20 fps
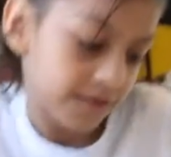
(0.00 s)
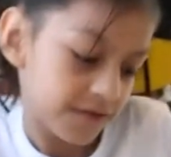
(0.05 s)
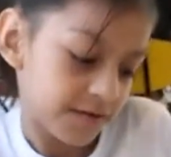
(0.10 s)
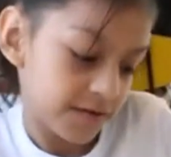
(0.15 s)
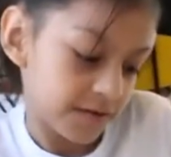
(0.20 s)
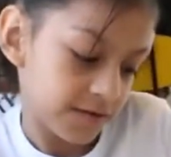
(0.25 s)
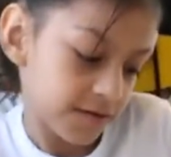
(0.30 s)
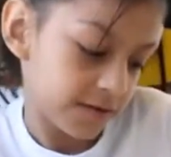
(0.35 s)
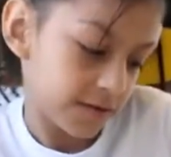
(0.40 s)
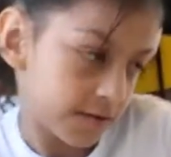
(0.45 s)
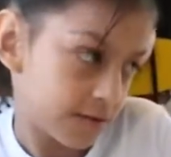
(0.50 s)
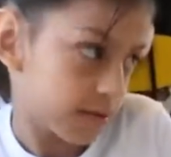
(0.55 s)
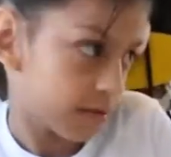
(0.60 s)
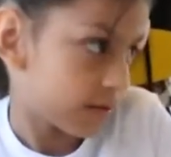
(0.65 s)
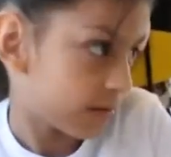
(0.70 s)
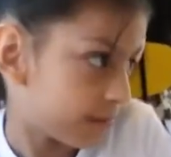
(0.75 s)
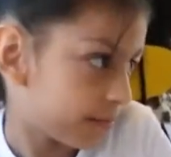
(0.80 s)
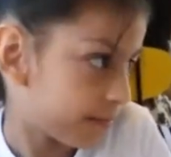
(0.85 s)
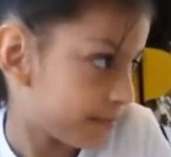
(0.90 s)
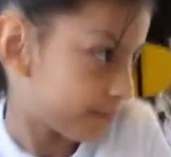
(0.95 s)
And then I
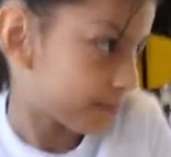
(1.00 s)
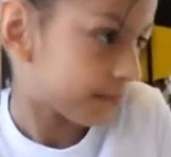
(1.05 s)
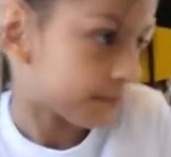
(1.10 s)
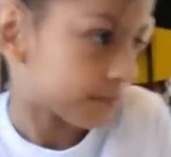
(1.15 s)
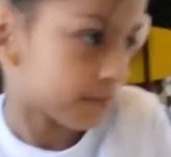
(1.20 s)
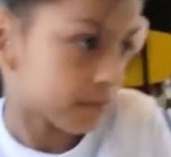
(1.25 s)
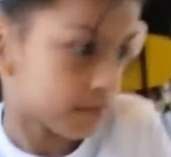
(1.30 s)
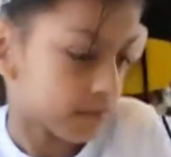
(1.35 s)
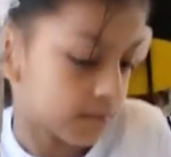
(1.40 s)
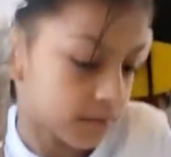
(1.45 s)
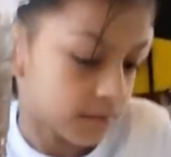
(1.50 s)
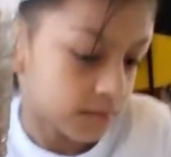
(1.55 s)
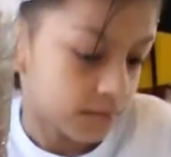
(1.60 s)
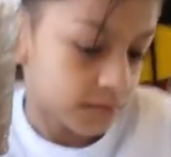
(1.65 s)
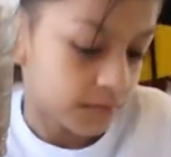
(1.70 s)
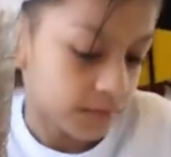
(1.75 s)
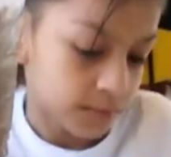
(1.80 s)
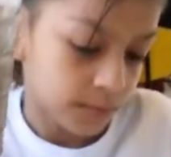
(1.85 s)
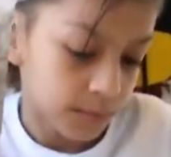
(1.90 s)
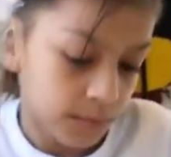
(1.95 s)
brought her to McDonald's so
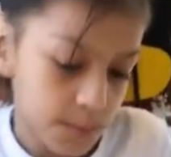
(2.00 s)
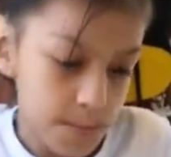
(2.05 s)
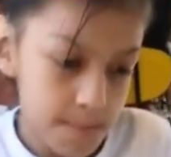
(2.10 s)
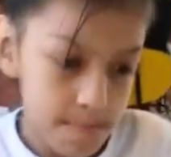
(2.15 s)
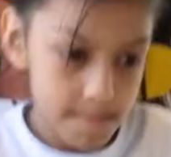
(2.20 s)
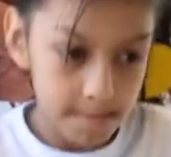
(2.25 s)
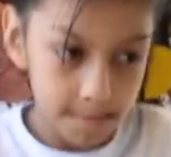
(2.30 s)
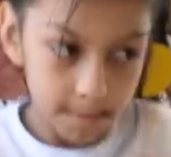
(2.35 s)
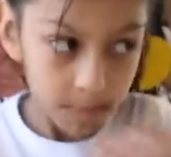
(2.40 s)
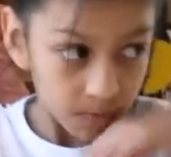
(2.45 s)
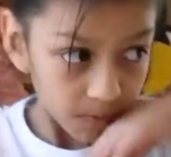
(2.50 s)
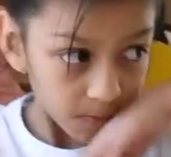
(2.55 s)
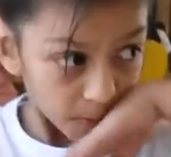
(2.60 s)
she could have a